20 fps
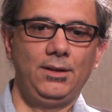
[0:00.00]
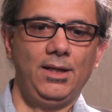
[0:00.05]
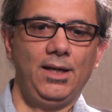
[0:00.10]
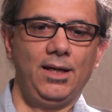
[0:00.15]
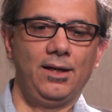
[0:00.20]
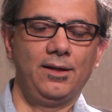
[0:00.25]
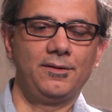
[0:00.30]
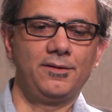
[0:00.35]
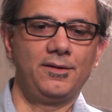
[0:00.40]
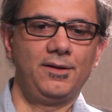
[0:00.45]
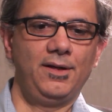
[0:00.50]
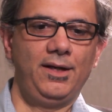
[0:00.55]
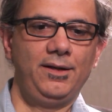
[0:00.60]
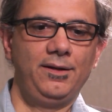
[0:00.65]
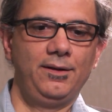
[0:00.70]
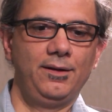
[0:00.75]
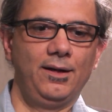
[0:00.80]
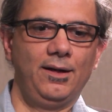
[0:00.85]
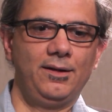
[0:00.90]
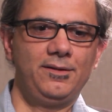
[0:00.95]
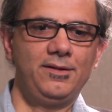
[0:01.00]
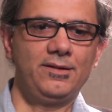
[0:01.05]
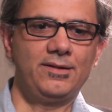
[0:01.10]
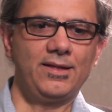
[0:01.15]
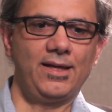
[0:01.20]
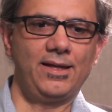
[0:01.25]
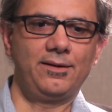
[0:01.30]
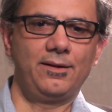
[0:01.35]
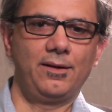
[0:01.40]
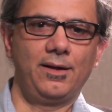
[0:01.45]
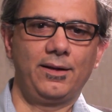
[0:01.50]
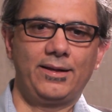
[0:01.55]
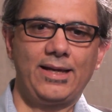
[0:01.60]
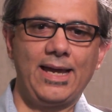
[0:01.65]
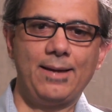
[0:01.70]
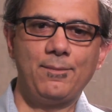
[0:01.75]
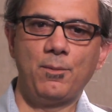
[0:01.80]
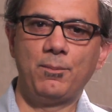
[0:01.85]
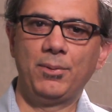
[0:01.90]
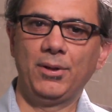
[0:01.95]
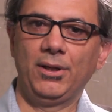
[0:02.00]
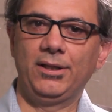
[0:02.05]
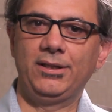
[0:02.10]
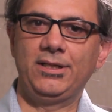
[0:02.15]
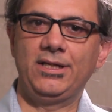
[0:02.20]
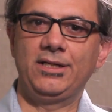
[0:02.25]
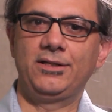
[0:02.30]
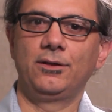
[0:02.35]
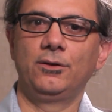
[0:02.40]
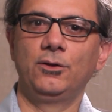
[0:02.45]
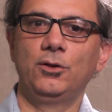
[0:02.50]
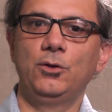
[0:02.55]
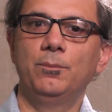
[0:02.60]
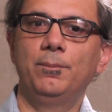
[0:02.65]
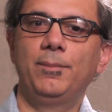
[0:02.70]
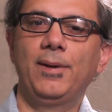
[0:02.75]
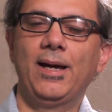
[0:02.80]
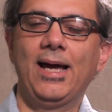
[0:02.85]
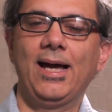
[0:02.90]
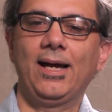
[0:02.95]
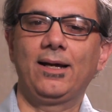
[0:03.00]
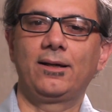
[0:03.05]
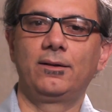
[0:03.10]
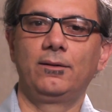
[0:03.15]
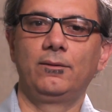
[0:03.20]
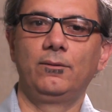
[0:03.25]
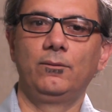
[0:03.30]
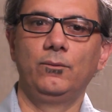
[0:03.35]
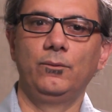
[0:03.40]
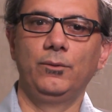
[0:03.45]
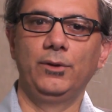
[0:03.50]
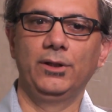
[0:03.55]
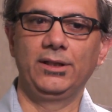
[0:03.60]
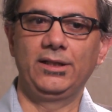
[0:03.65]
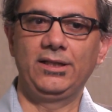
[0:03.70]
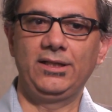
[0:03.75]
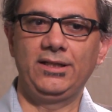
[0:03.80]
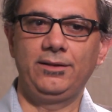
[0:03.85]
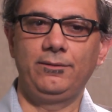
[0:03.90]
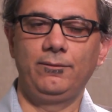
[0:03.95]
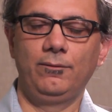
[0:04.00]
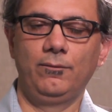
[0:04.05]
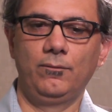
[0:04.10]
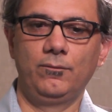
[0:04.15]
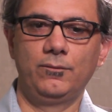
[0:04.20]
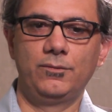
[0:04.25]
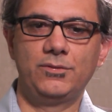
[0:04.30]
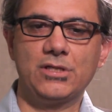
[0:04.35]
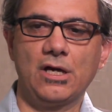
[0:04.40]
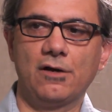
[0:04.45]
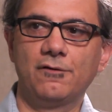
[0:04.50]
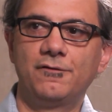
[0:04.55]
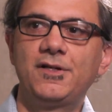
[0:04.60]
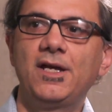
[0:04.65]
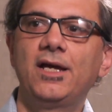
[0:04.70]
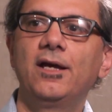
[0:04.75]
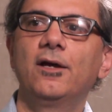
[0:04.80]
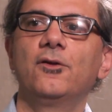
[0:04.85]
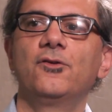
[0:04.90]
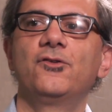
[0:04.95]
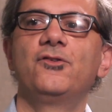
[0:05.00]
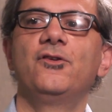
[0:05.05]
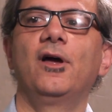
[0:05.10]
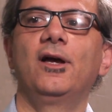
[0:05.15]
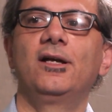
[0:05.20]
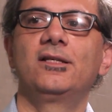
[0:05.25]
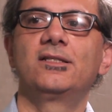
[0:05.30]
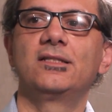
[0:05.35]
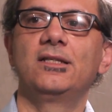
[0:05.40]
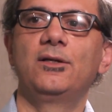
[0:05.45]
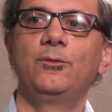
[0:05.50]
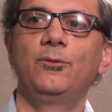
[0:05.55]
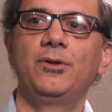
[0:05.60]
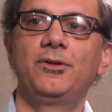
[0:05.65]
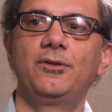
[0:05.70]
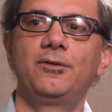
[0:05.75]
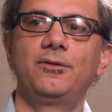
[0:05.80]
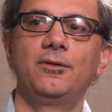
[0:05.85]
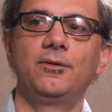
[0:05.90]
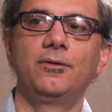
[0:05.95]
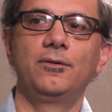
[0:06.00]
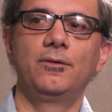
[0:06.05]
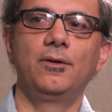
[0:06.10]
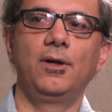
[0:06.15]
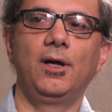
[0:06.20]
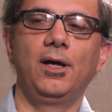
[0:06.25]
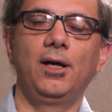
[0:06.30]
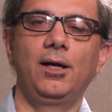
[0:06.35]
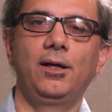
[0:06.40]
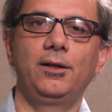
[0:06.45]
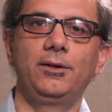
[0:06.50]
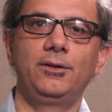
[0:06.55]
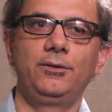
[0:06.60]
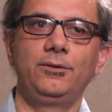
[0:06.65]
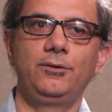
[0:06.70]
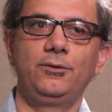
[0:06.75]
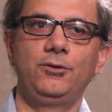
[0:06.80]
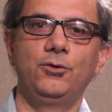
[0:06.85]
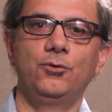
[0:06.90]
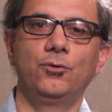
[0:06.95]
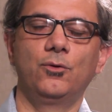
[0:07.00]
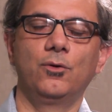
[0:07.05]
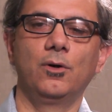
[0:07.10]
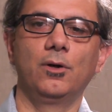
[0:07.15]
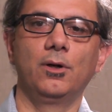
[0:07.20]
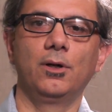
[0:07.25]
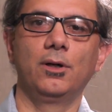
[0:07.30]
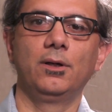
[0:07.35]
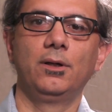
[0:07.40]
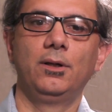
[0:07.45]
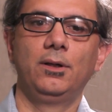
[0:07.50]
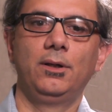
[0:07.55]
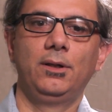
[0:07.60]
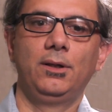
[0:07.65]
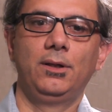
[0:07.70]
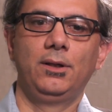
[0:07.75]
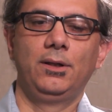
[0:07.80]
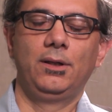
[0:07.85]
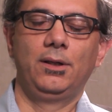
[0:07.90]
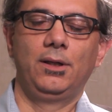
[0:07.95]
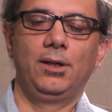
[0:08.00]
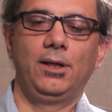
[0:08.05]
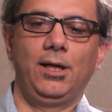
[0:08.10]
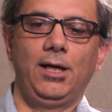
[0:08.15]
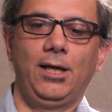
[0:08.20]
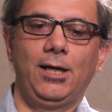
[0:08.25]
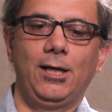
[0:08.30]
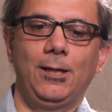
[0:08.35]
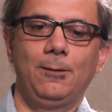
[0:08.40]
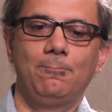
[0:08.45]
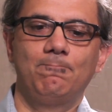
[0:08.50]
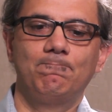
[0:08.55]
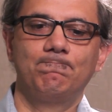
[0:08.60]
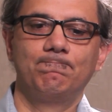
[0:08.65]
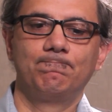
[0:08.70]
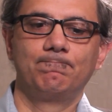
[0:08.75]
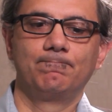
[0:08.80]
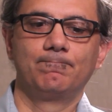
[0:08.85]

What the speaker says: Yeah, and I think that capability to loop back really dovetails nicely with your kind